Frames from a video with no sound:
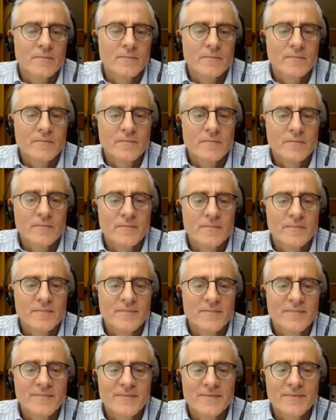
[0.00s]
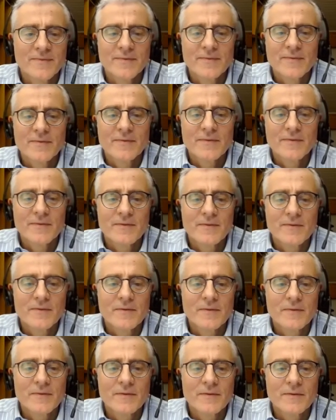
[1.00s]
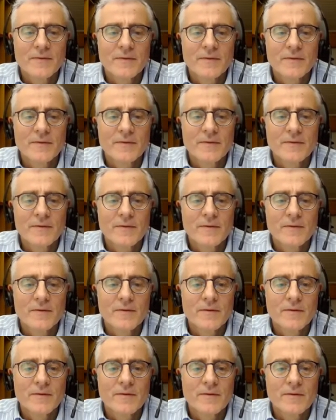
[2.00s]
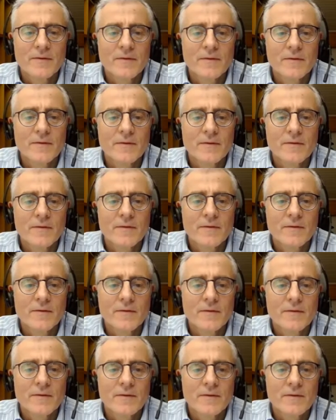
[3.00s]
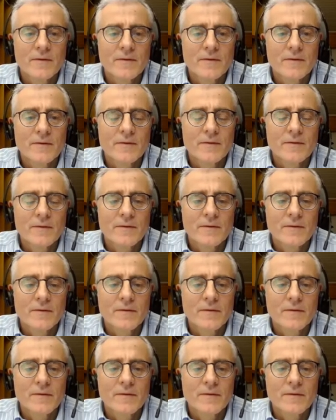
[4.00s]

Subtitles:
[no speech]